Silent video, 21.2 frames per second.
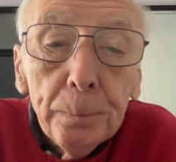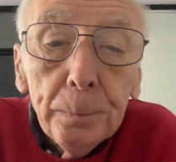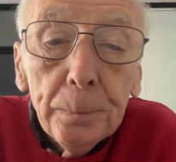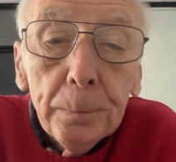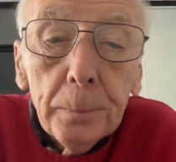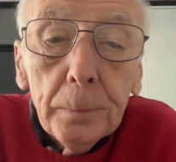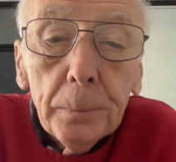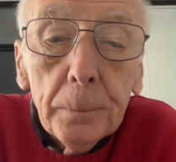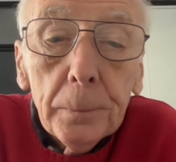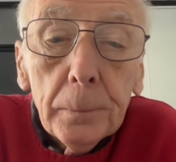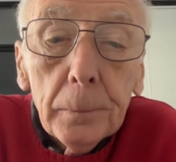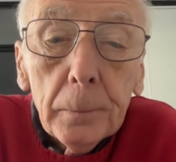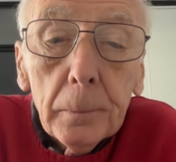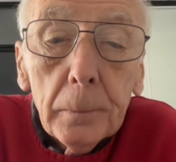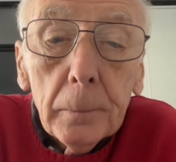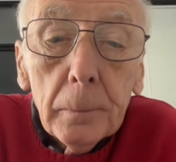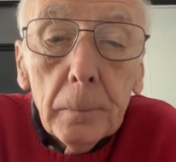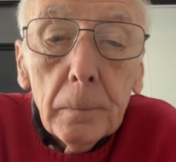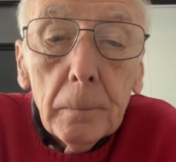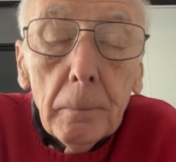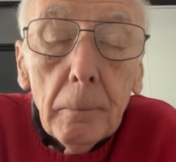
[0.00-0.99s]

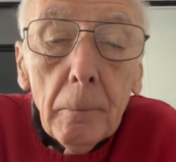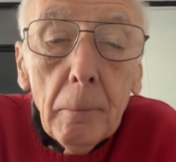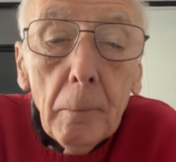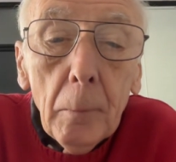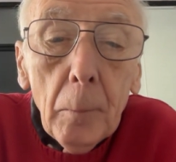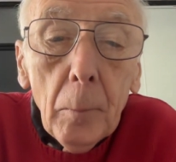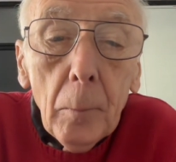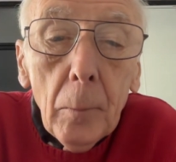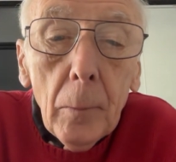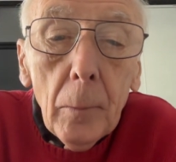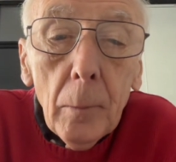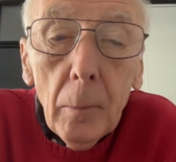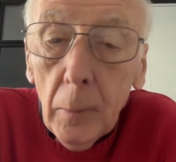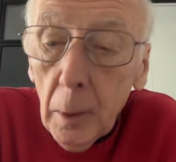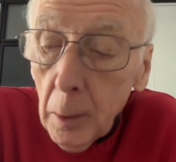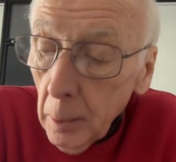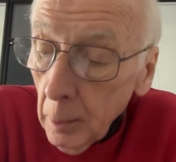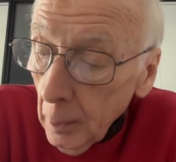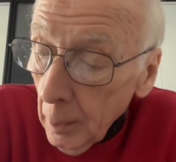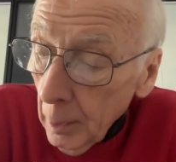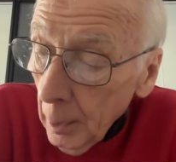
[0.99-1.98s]

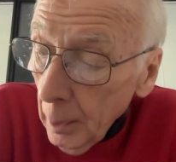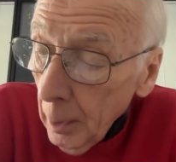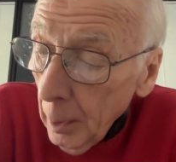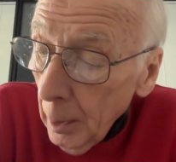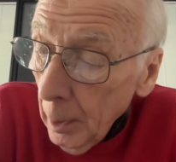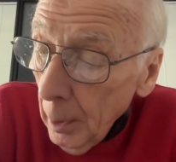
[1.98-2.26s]
Nobody speaks.